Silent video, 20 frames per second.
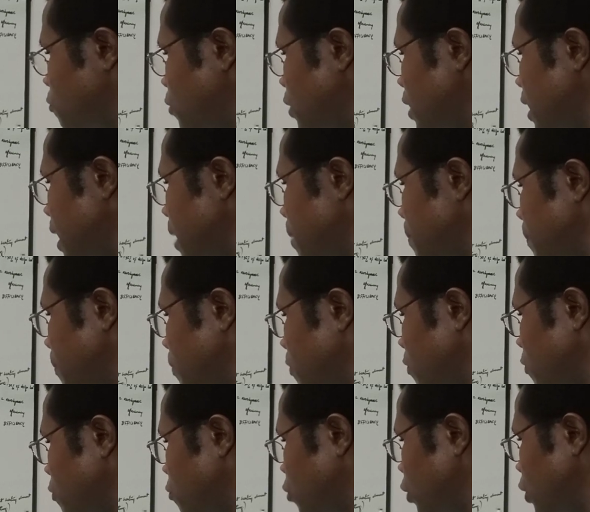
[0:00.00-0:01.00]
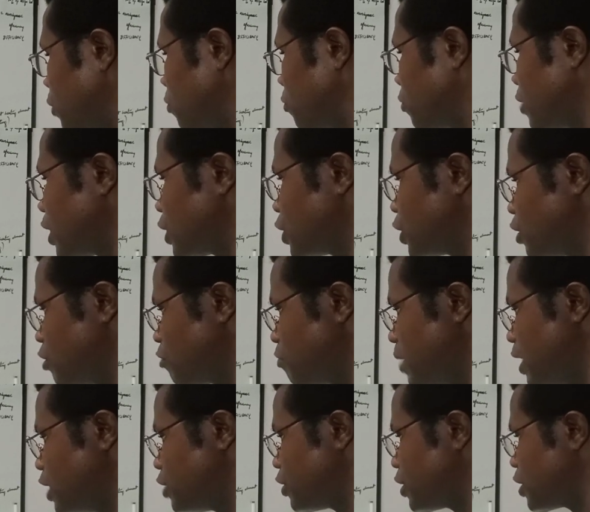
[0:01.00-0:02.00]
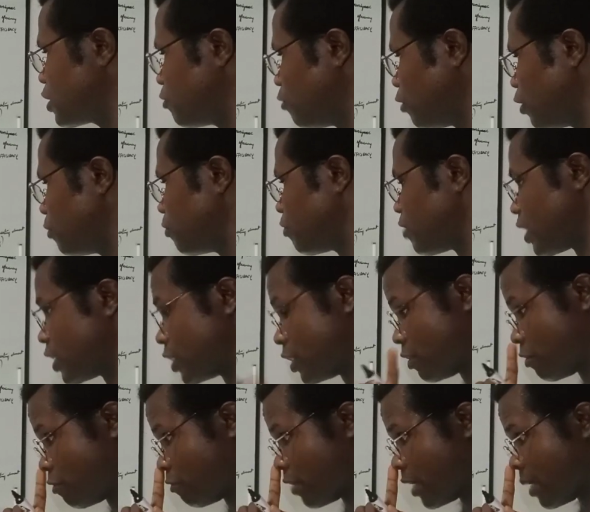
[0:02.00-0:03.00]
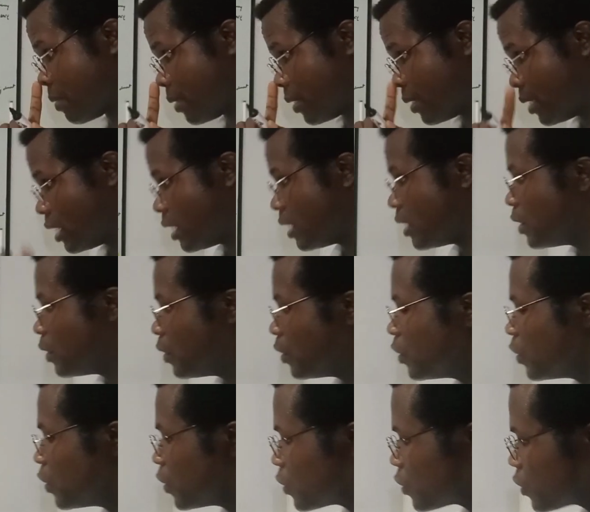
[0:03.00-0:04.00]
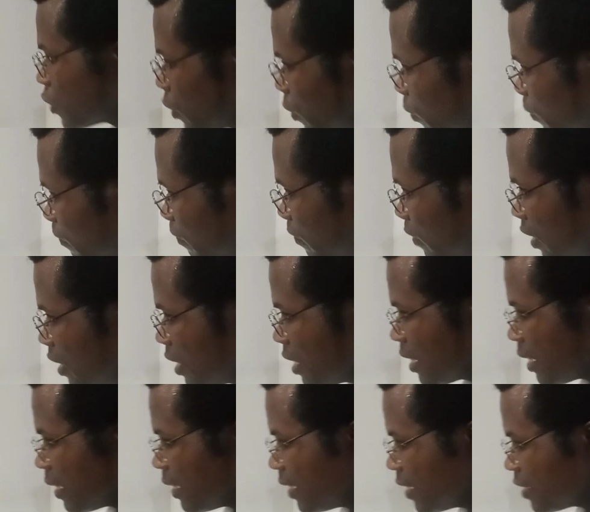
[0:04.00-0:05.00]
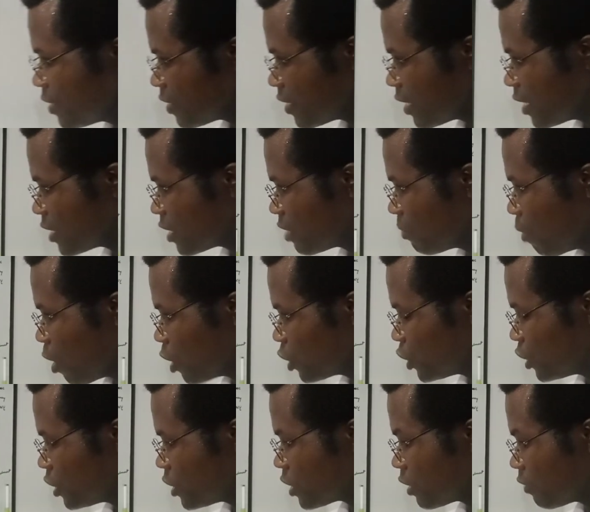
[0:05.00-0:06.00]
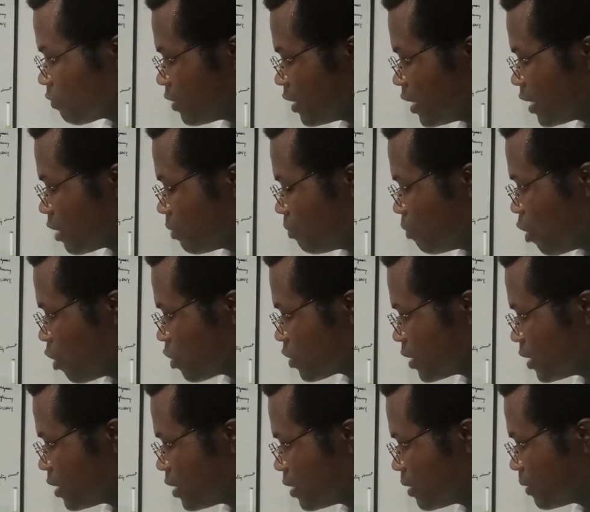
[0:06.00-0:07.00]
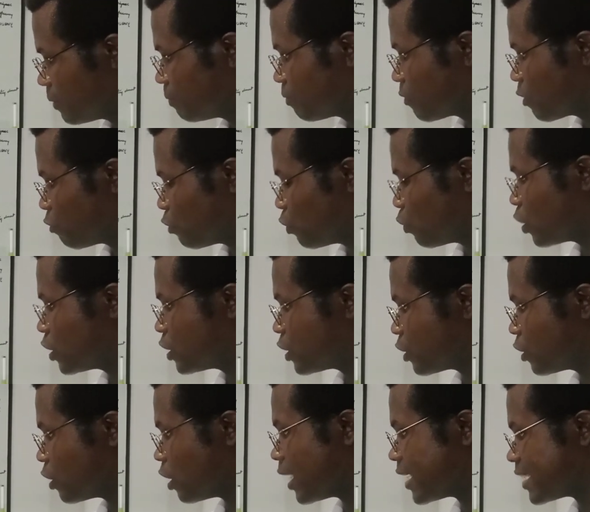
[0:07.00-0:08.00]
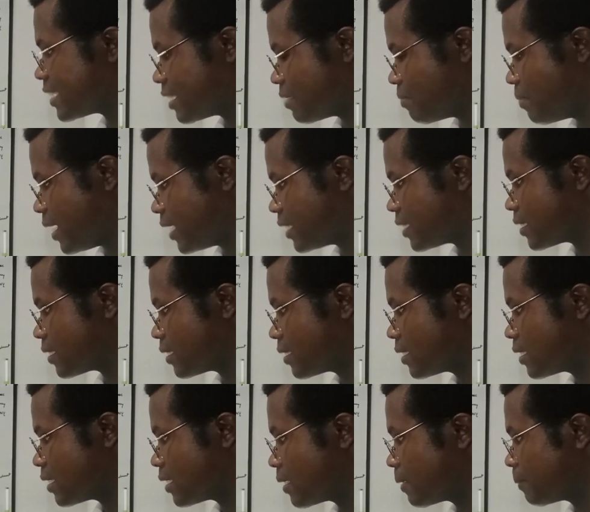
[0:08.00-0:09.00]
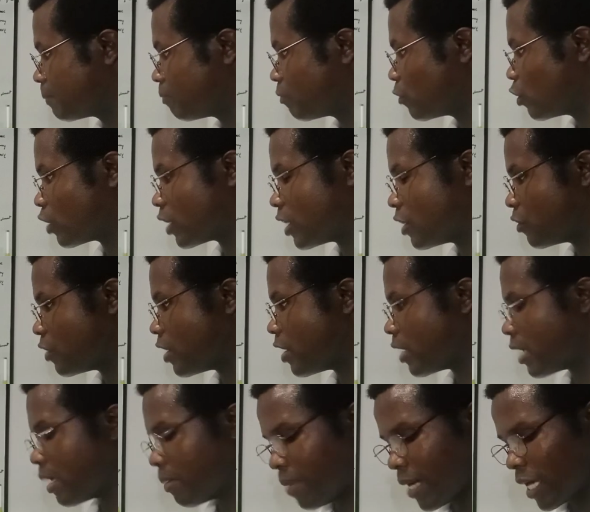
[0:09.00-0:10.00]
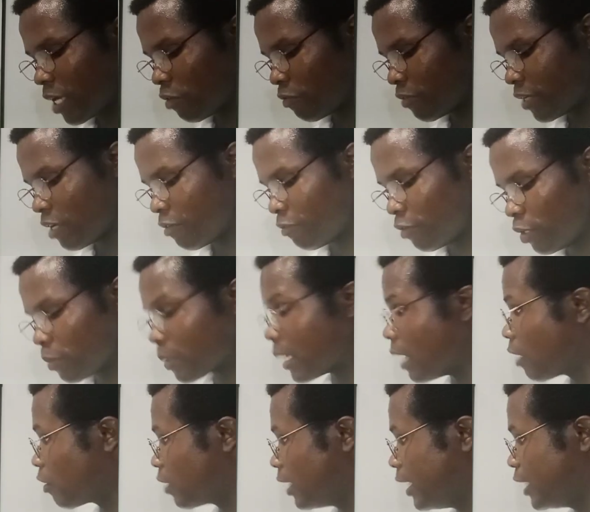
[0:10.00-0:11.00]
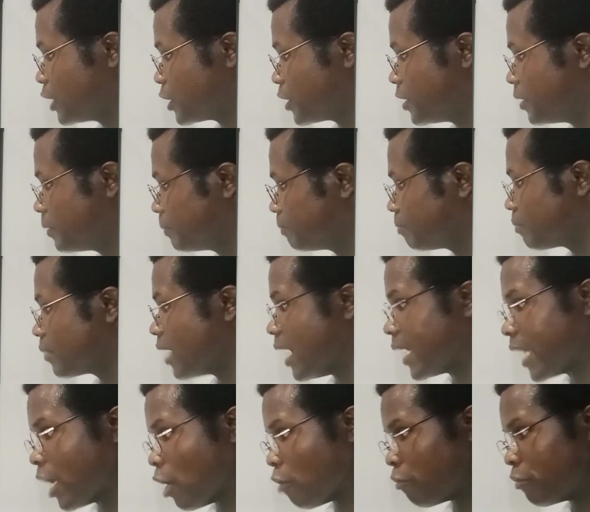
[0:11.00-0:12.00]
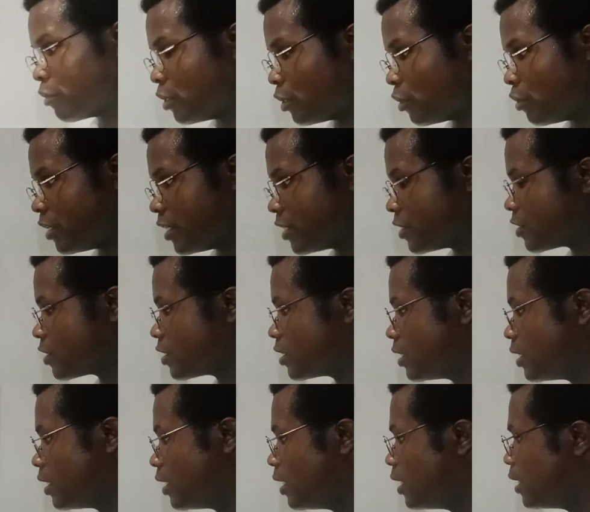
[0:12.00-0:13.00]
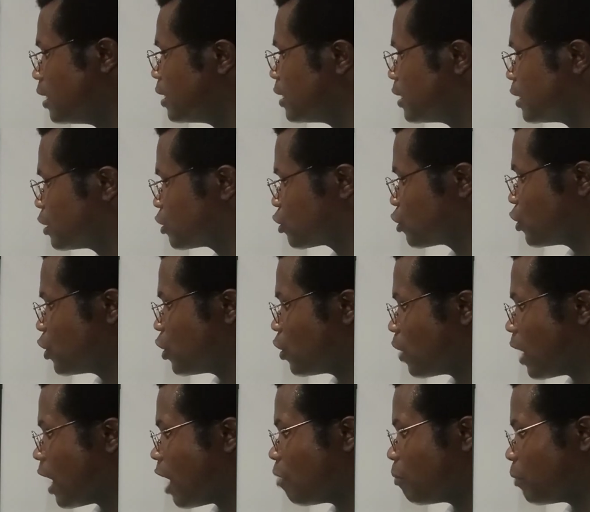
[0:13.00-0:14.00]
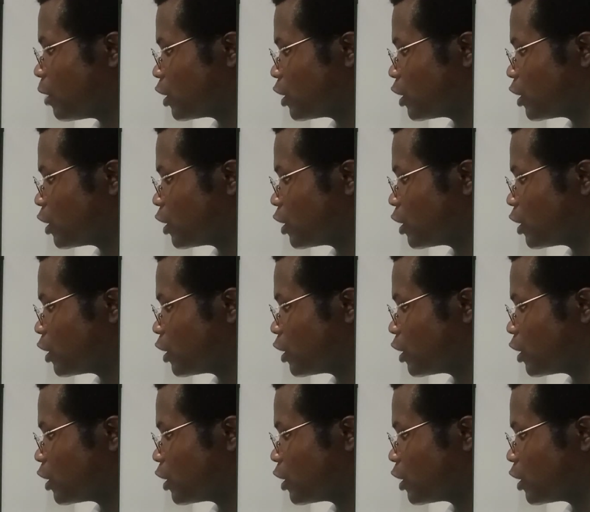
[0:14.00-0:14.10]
Vm, volume fraction of matrix, volume fraction of fiber. So this is the modulus of the composite. If you want to estimate, you can do a back of the envelope calculation, and I often do this to know how